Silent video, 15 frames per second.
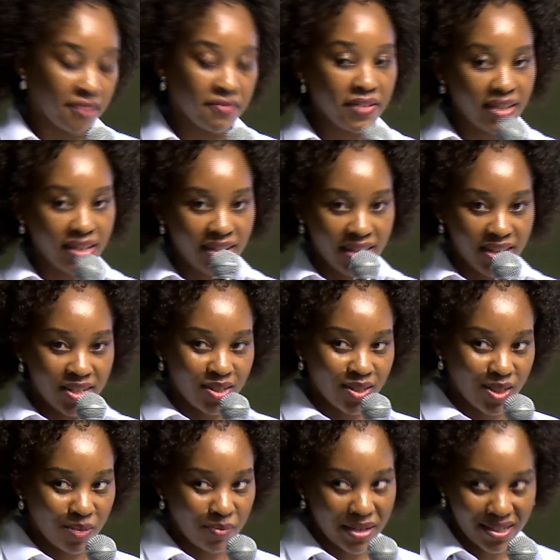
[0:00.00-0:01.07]
African
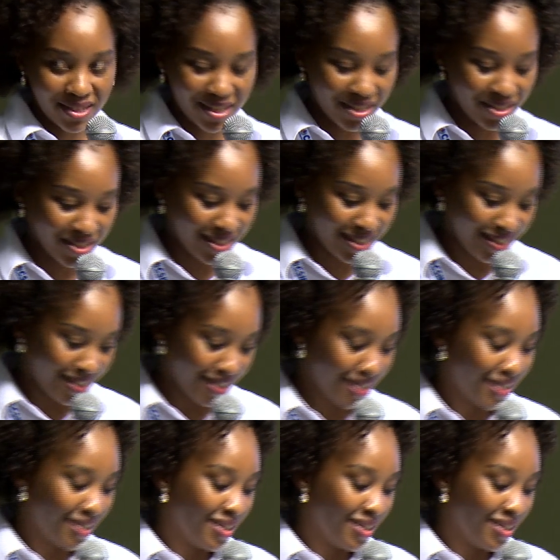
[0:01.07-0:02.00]
National Space Agency.